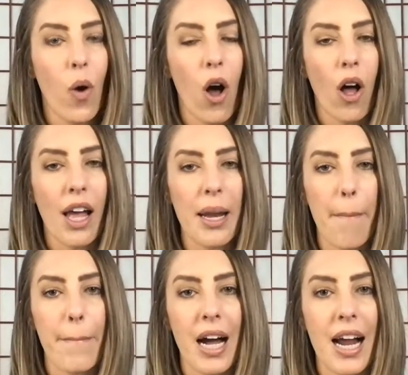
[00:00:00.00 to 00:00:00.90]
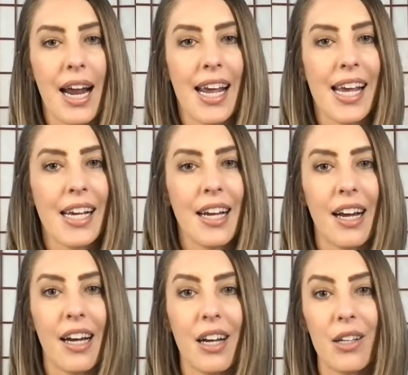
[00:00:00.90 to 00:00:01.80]
on my
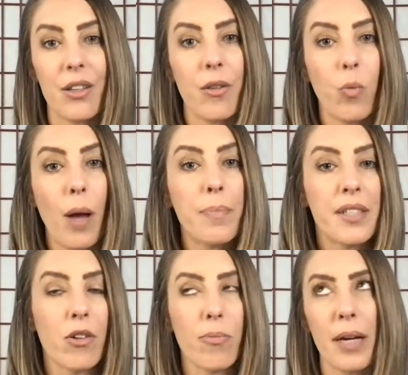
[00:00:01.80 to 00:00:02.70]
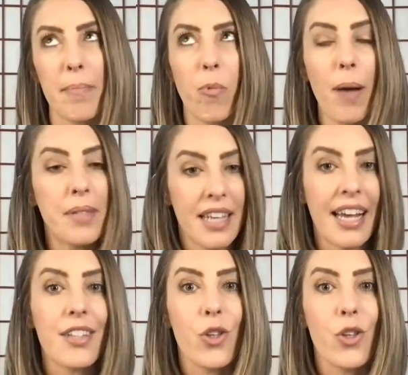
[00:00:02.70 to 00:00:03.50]
website.